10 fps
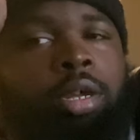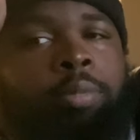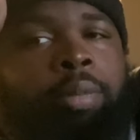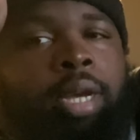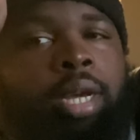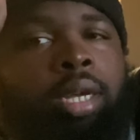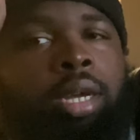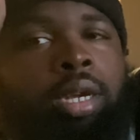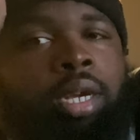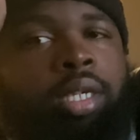my
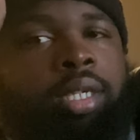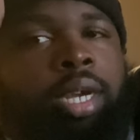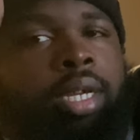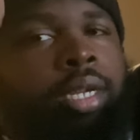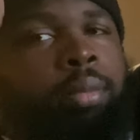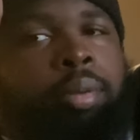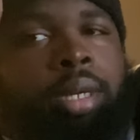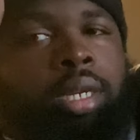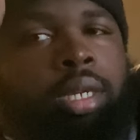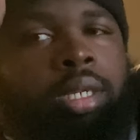anxiety and
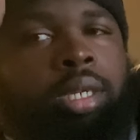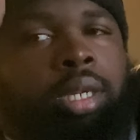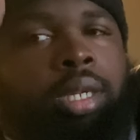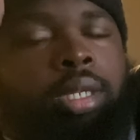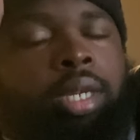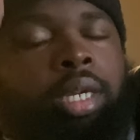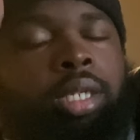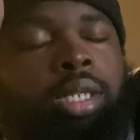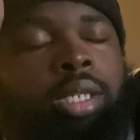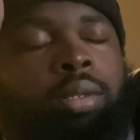panic
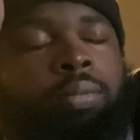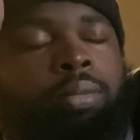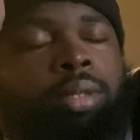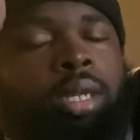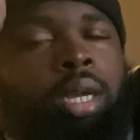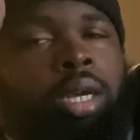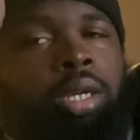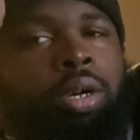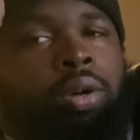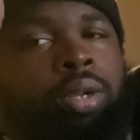attacks
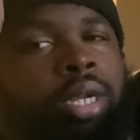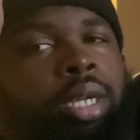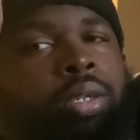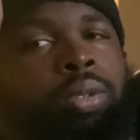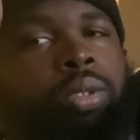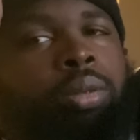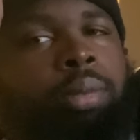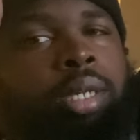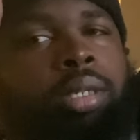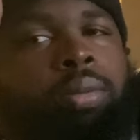could only handle so
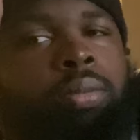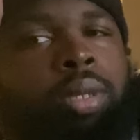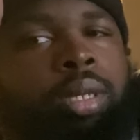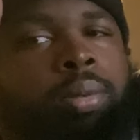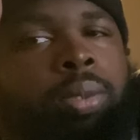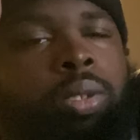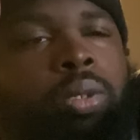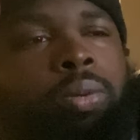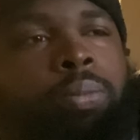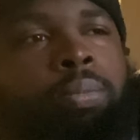much when it comes to school.